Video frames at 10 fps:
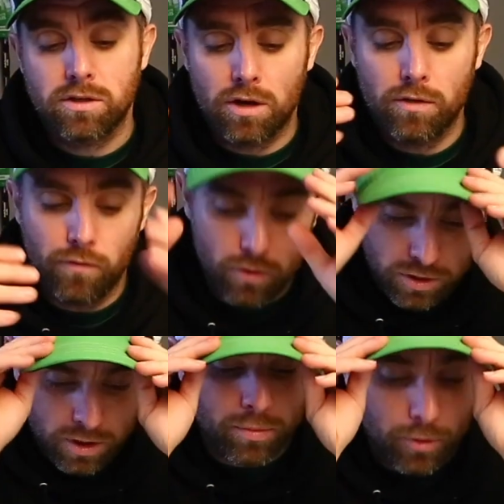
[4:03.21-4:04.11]
So for
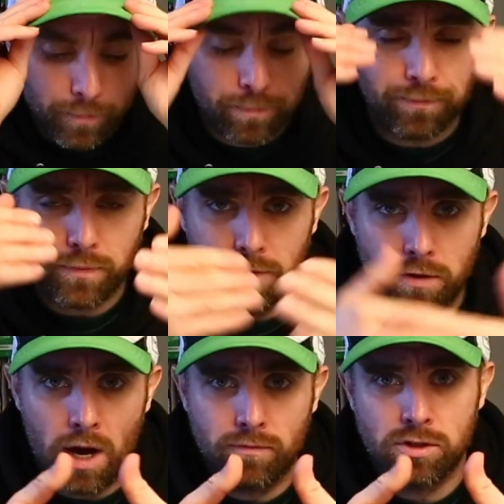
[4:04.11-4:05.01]
example, if
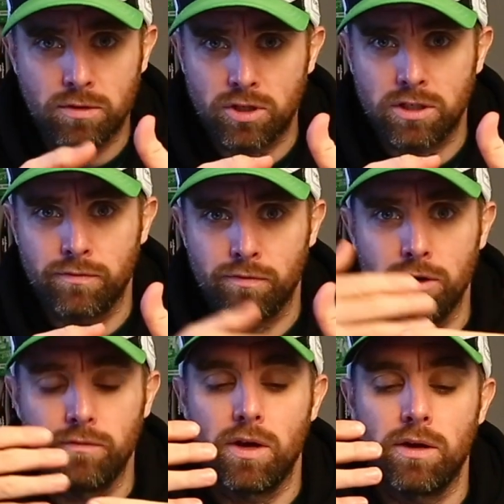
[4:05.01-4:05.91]
you have a subject in
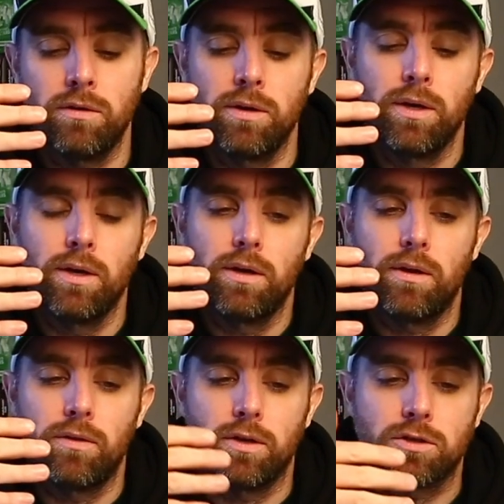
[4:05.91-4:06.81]
front of you
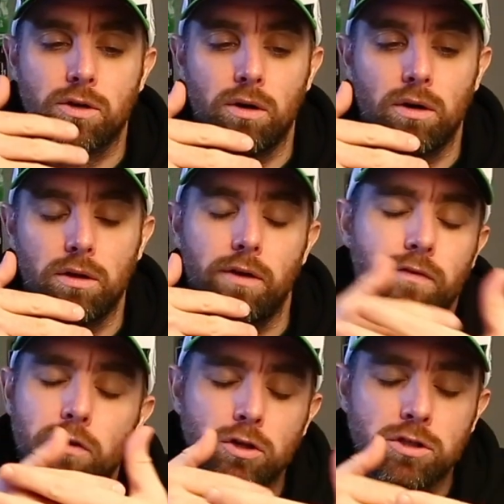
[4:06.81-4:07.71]
that's got,
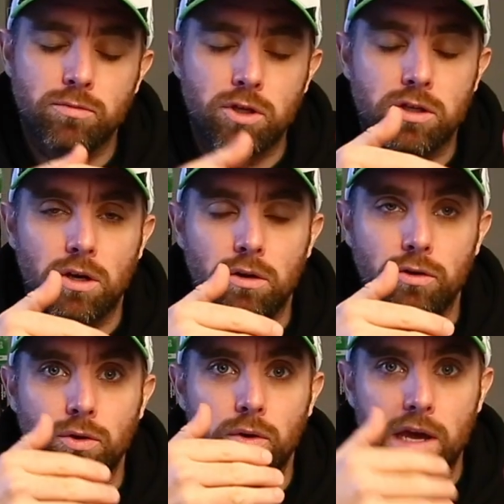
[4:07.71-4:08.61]
if you've got a subject
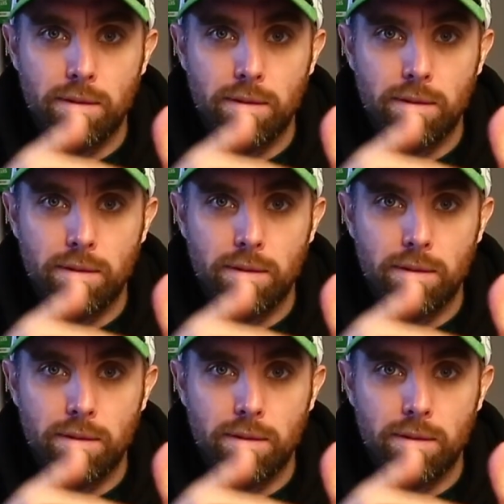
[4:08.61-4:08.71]
on your